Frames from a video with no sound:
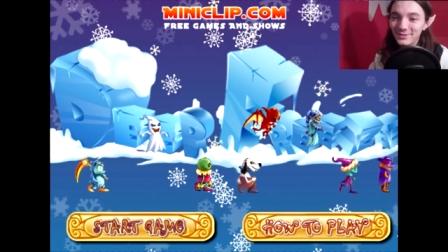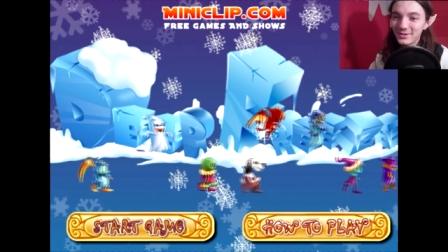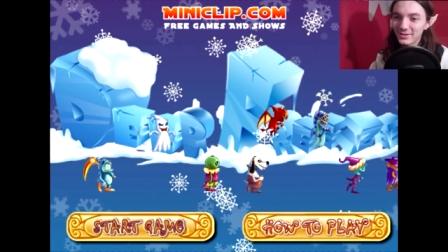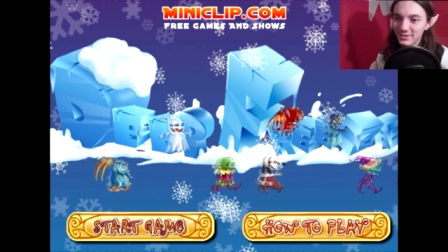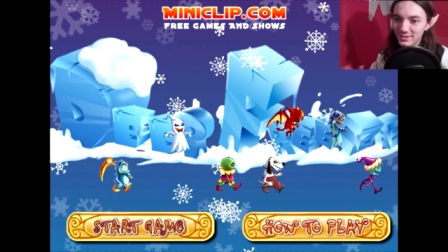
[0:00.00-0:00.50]

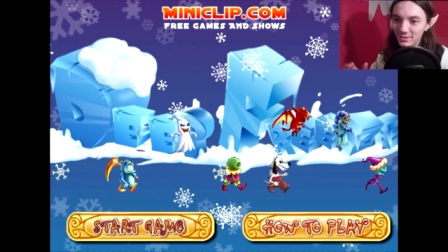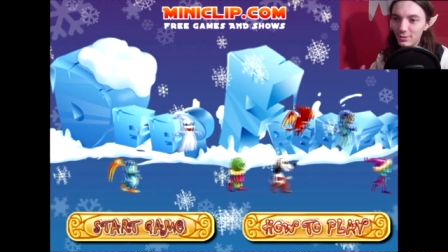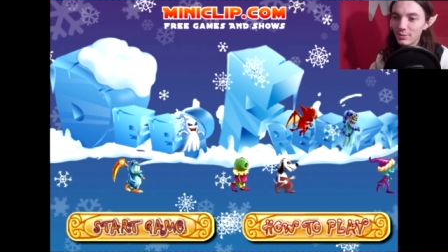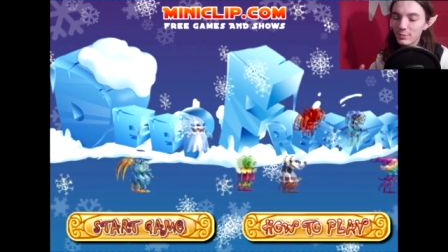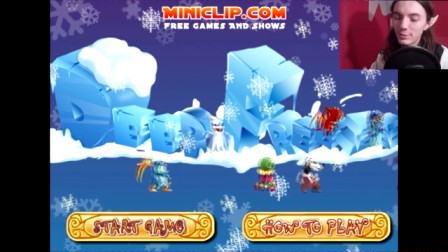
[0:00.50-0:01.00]
because it
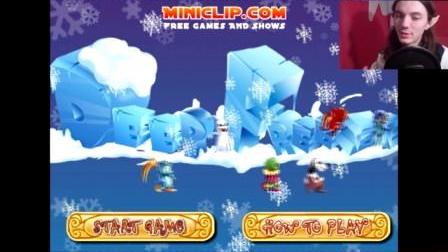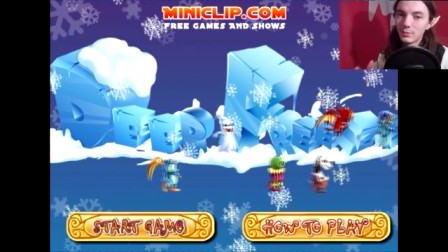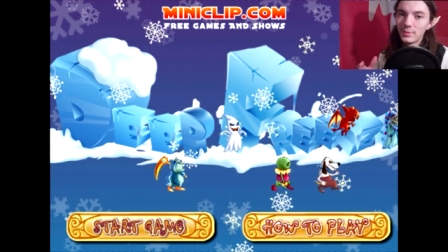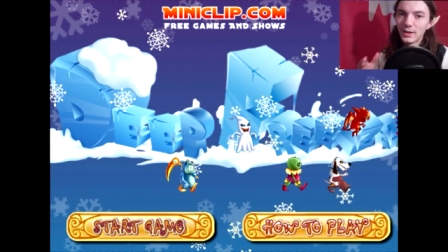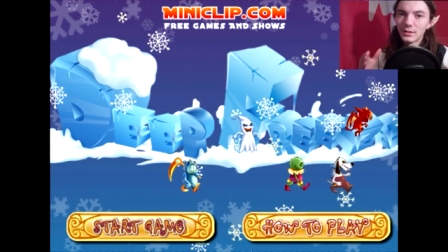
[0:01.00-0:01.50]
always puts
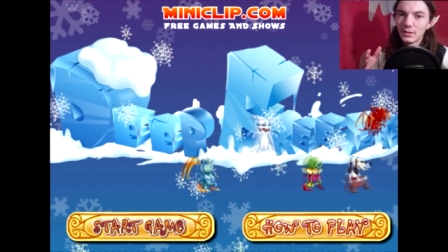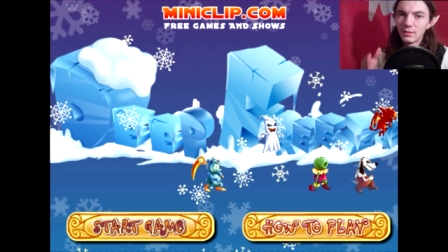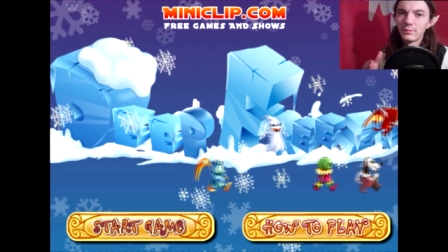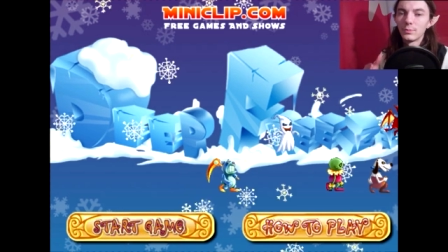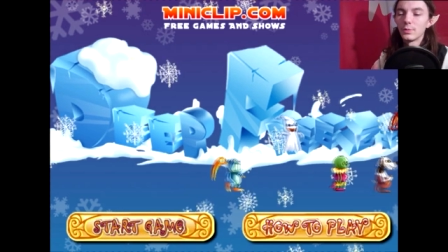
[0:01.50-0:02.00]
you back to
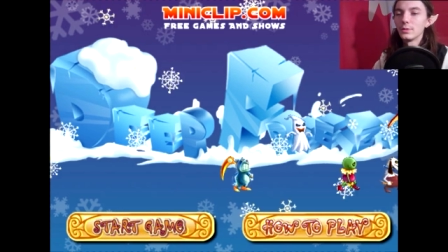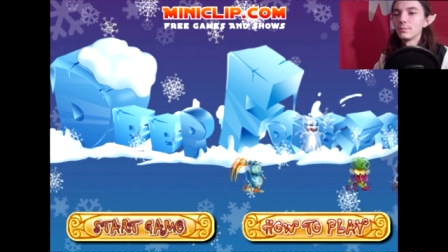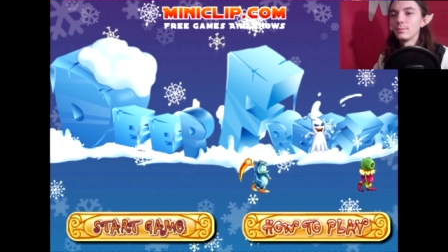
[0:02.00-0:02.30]
level 1.